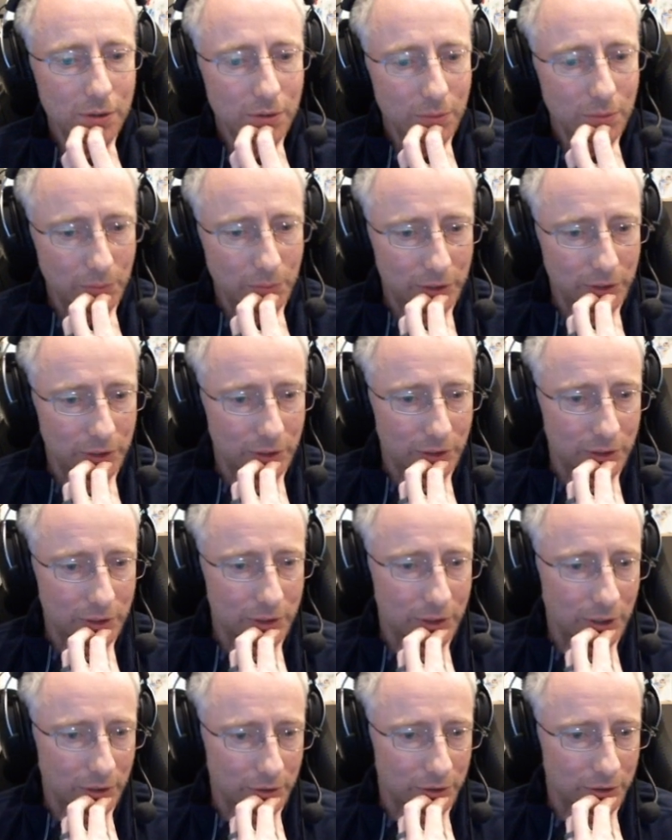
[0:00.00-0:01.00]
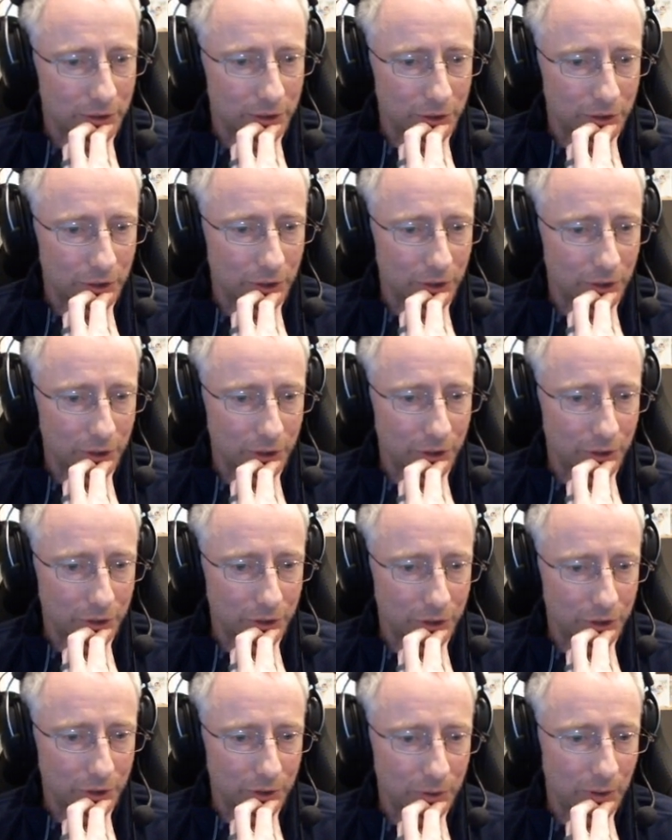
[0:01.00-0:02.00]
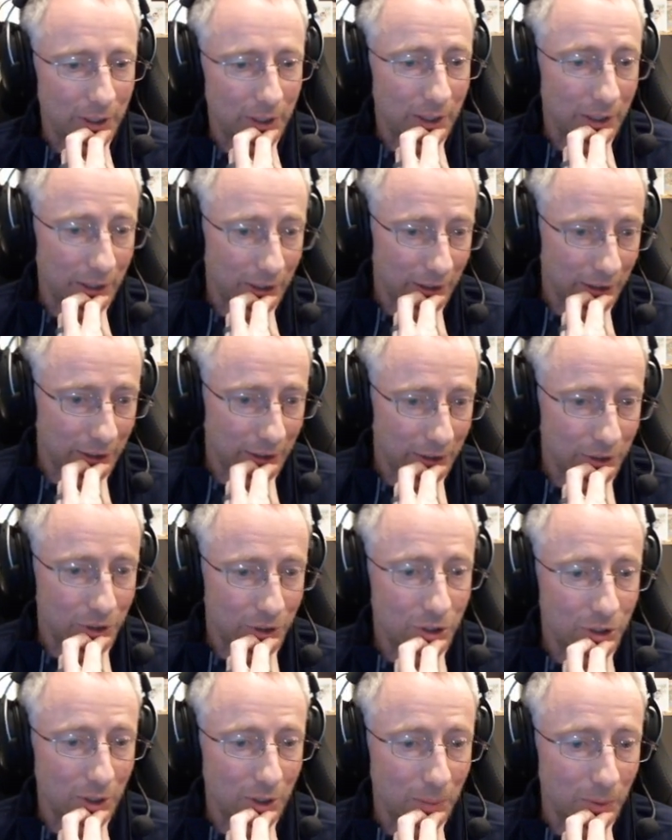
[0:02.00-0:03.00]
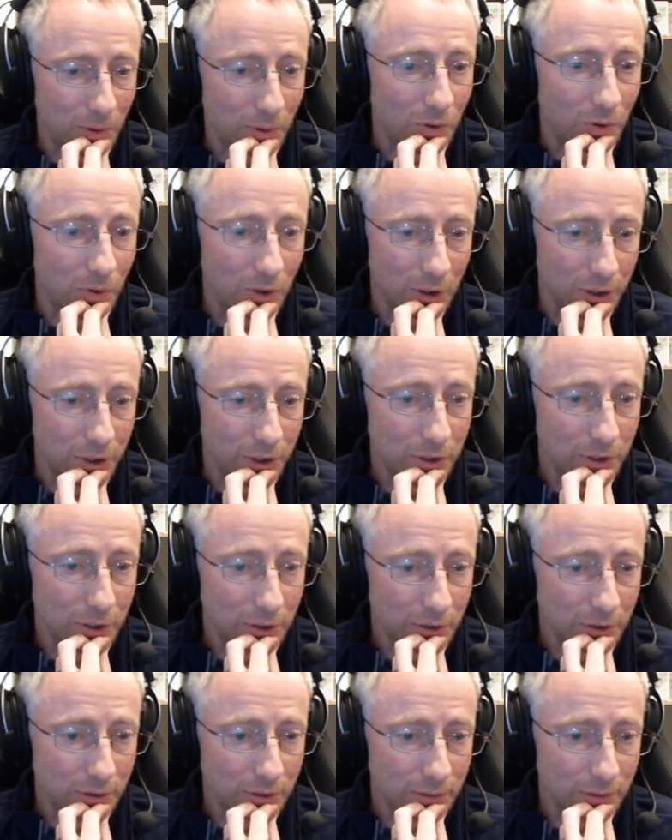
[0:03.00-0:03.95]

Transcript: With a Cerro Centurion or 2. And double Orator.